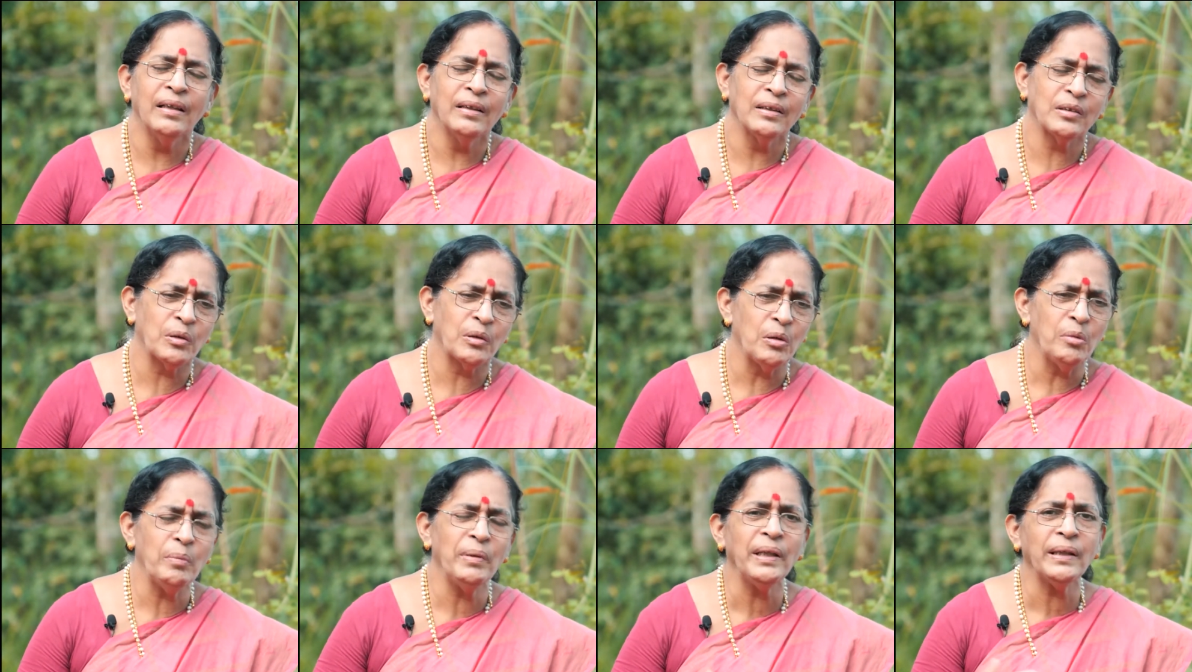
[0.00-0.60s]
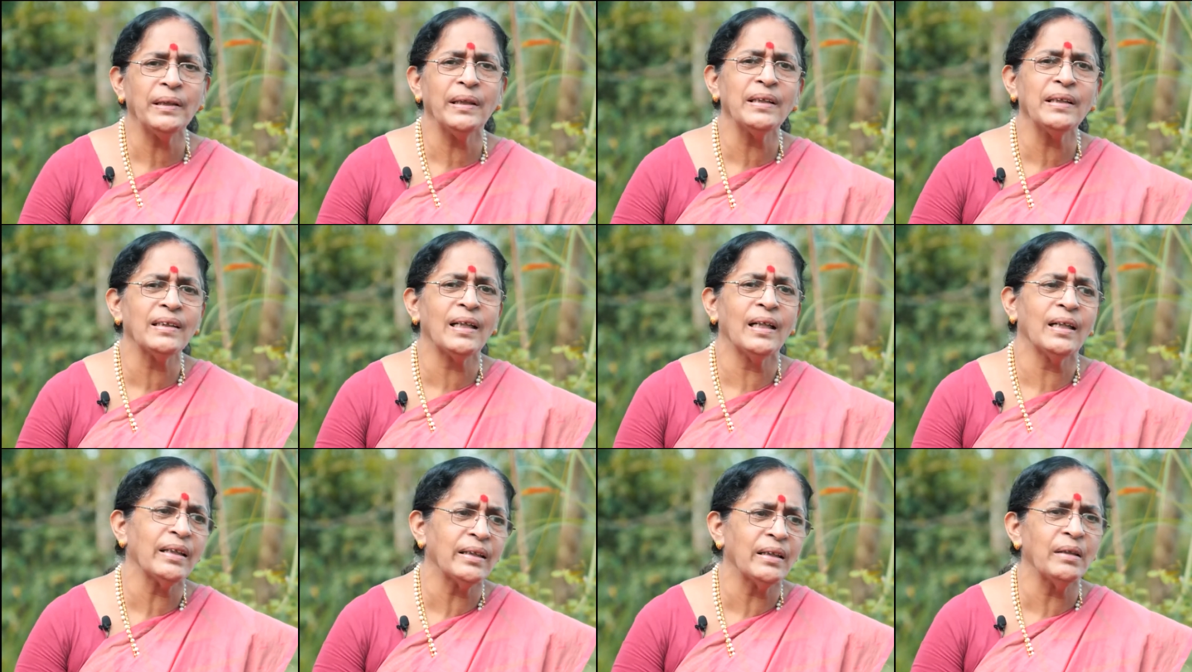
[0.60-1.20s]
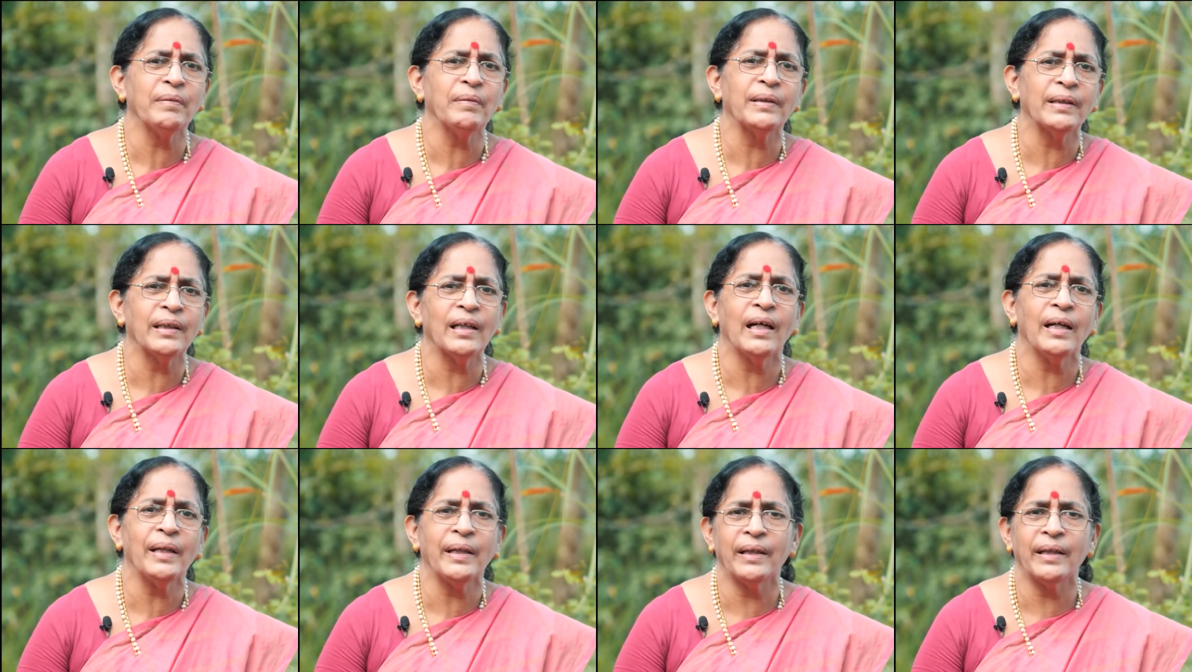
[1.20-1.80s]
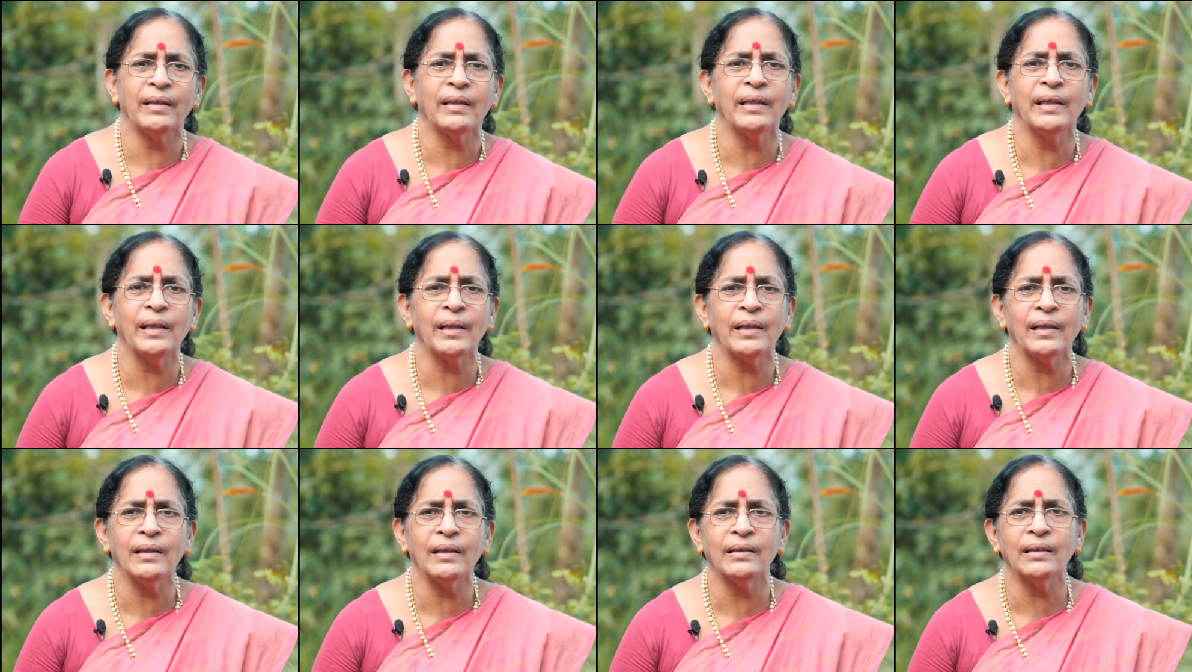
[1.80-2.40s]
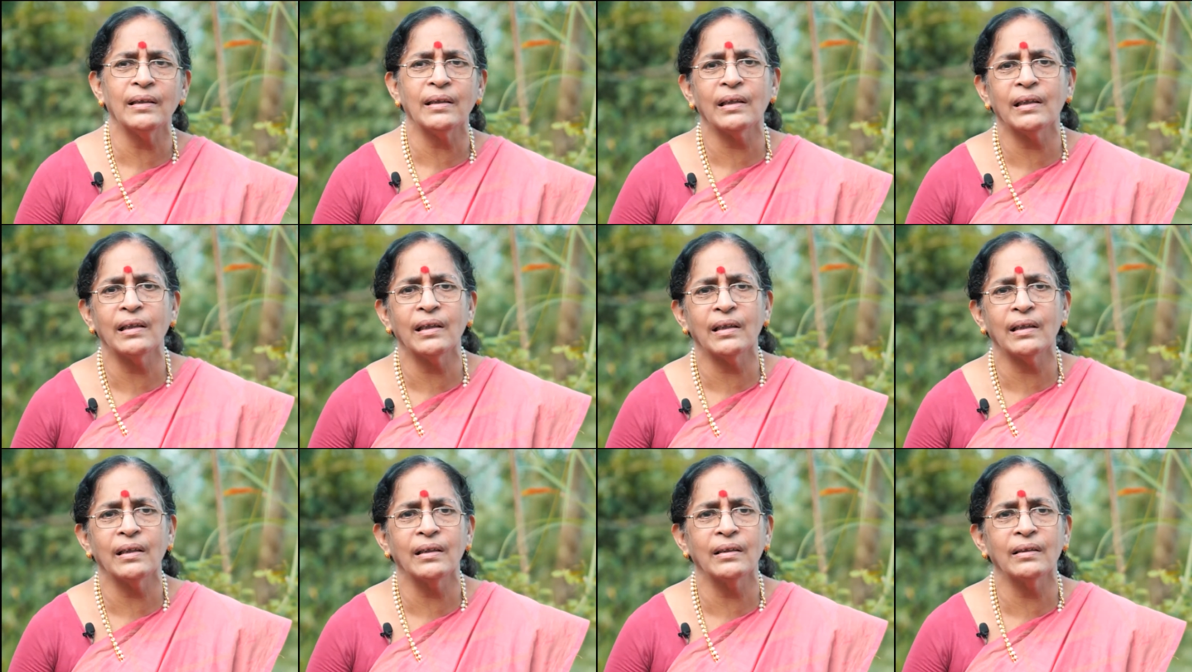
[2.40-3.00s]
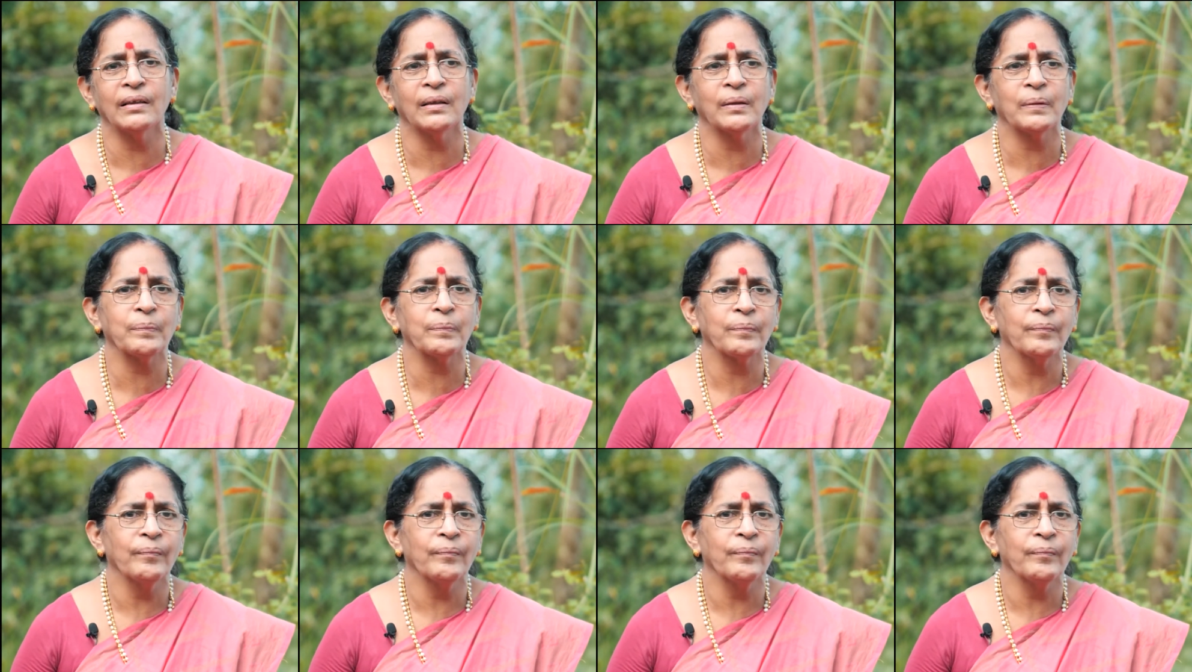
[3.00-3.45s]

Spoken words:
So many things connected with the eye, here and there, here and there.